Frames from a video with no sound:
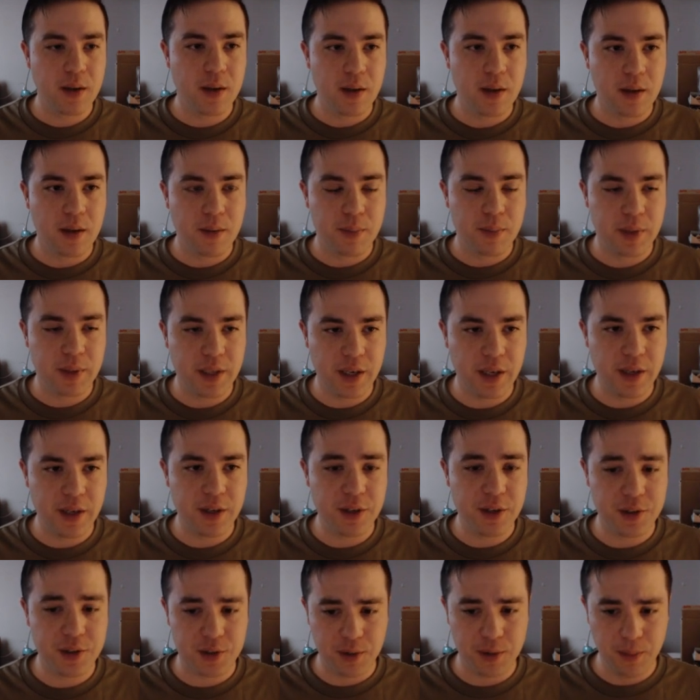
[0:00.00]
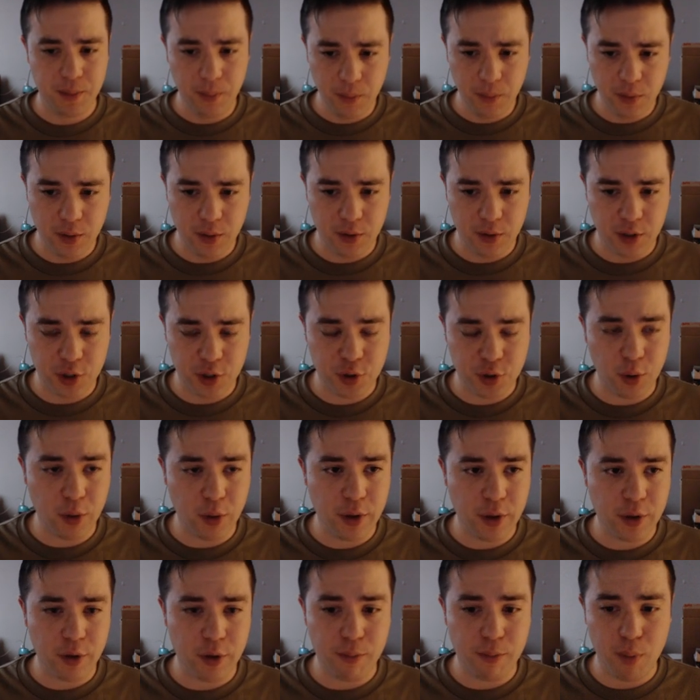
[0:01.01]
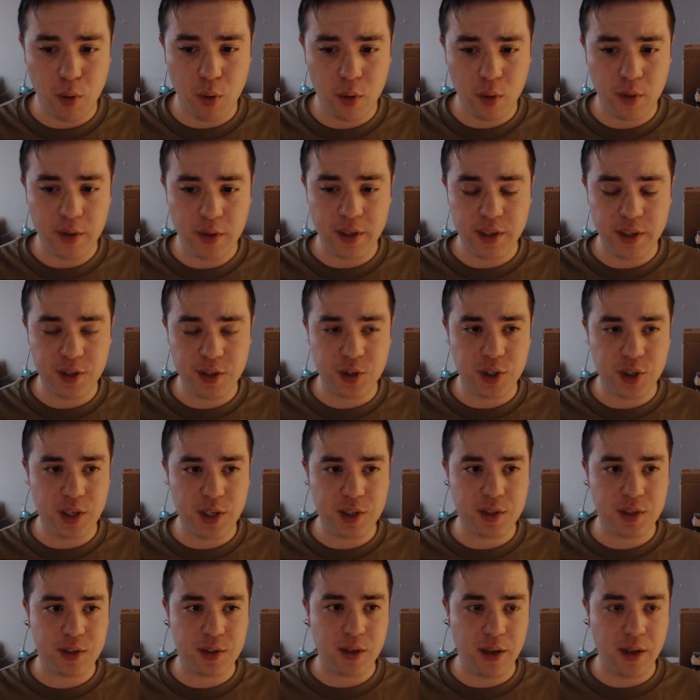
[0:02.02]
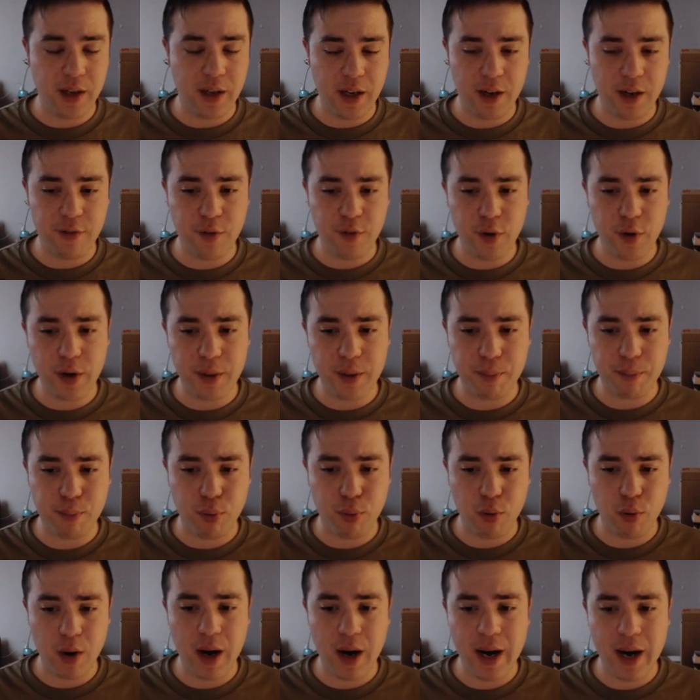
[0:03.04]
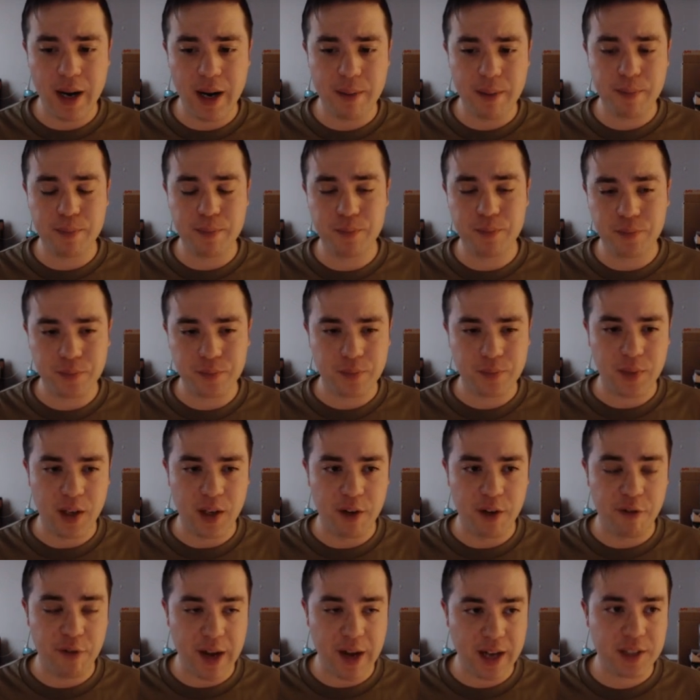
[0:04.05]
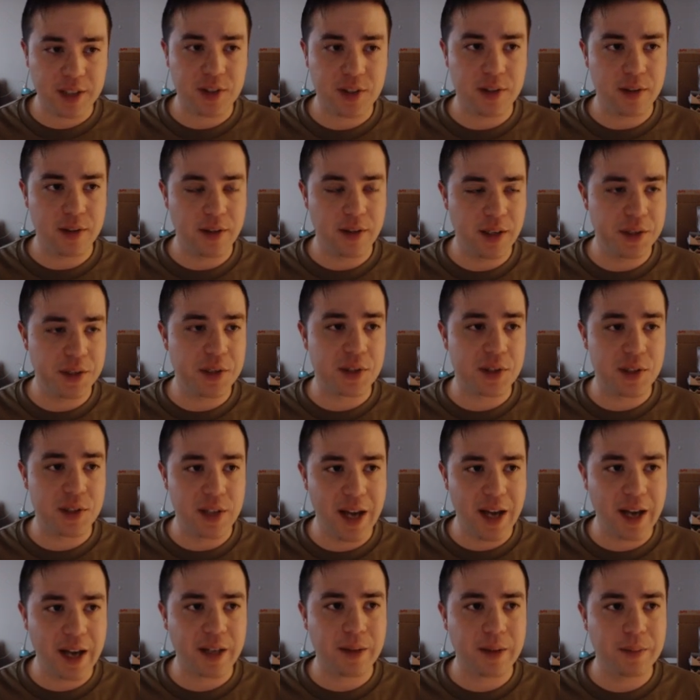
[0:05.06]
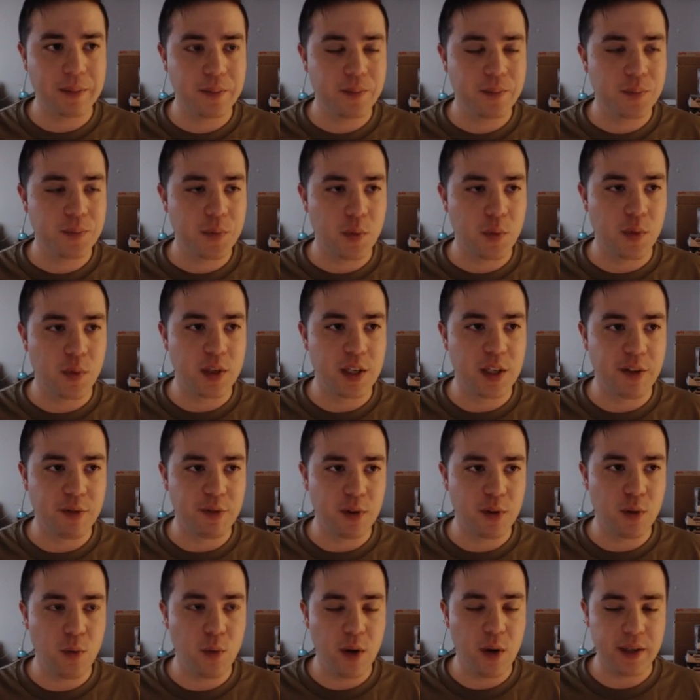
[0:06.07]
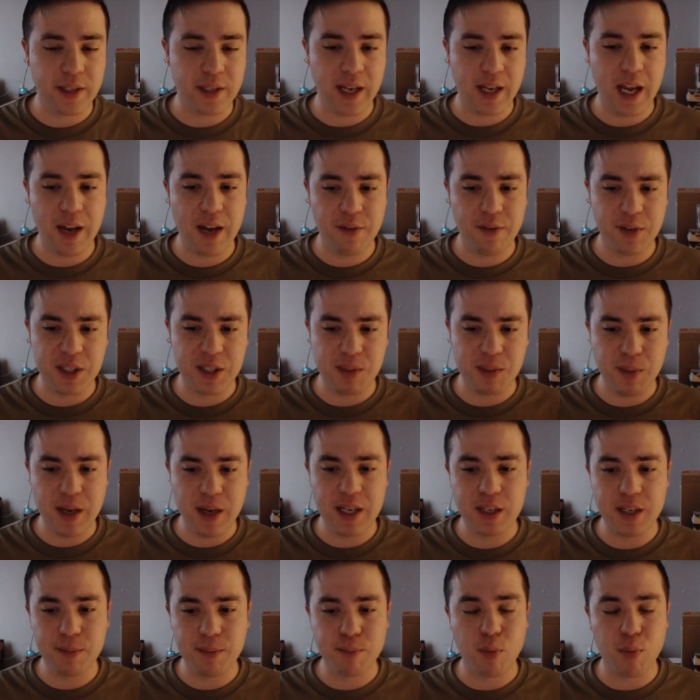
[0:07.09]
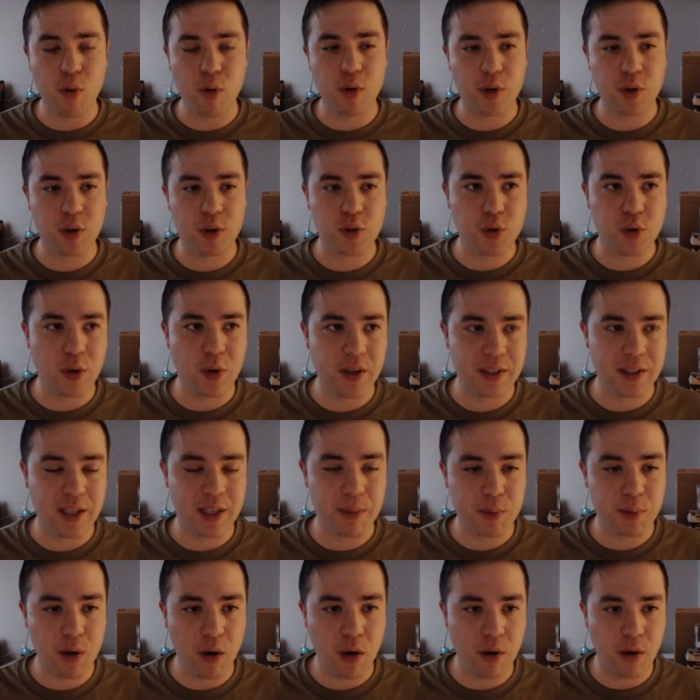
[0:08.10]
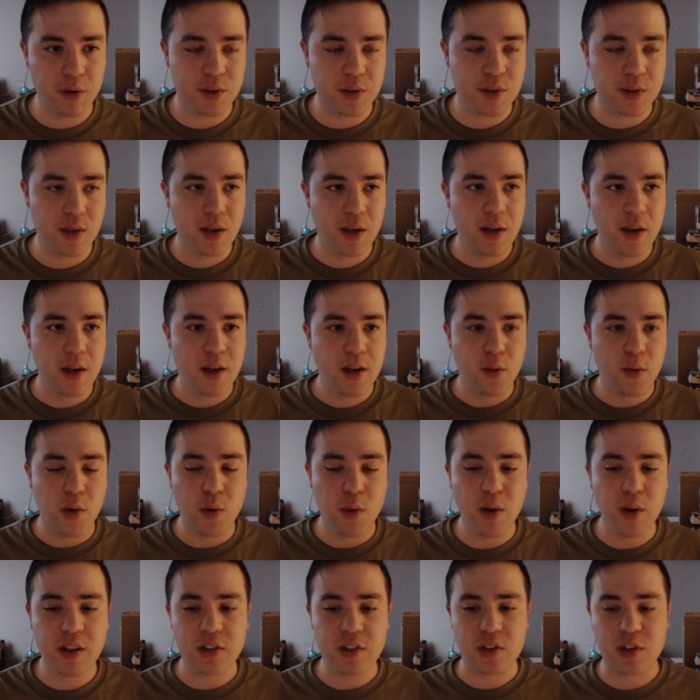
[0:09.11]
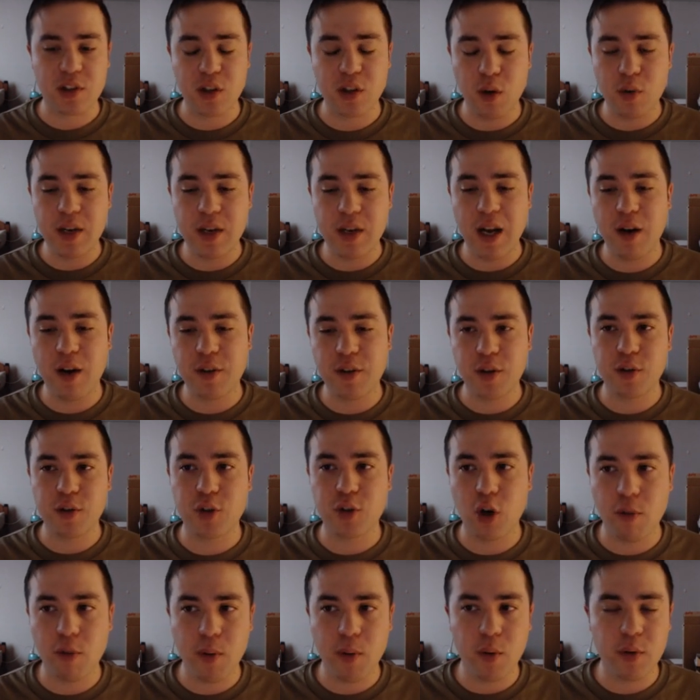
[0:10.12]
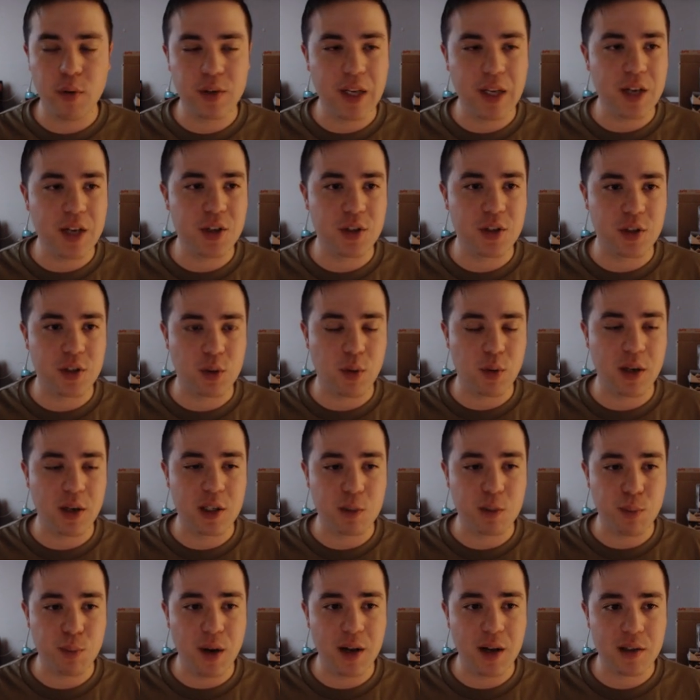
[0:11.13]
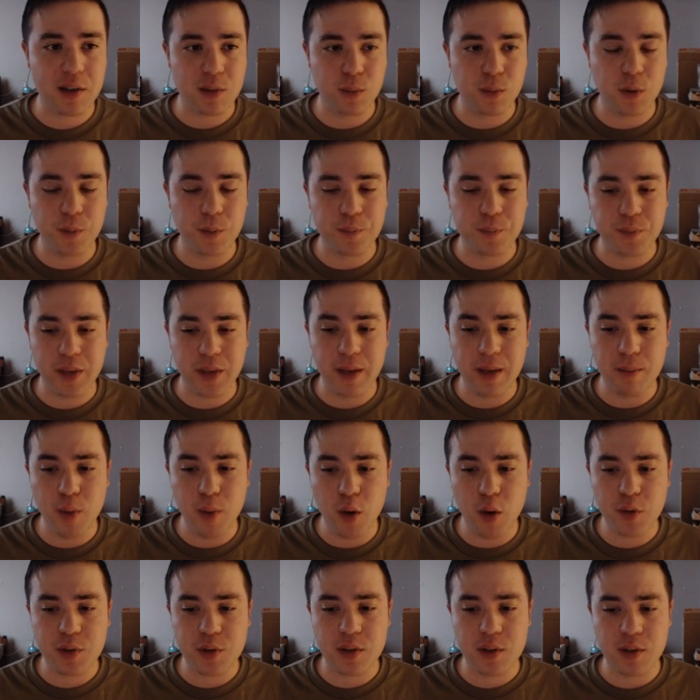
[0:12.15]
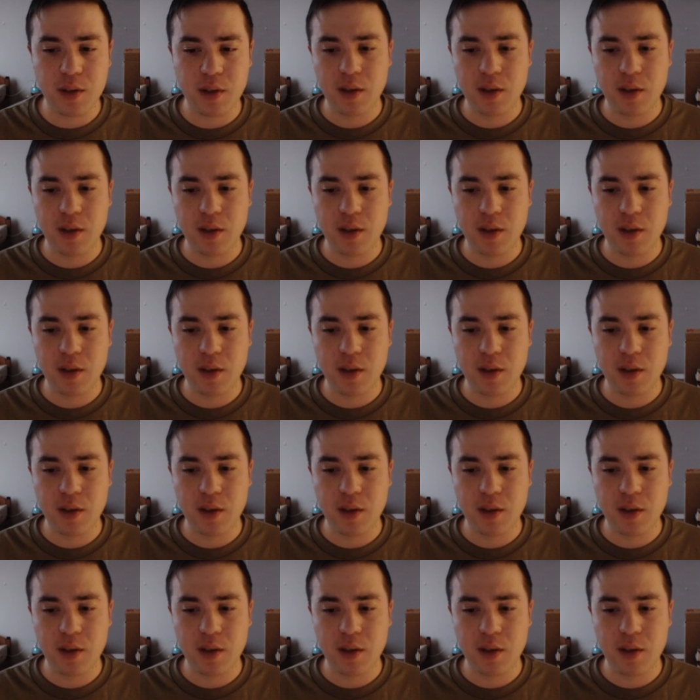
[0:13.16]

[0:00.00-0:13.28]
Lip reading: because controlling their board is just a very prime effect in this deck. We definitely want to have as many board controlling type cards. We want to slow down their turbo rotations as quick as possible, and most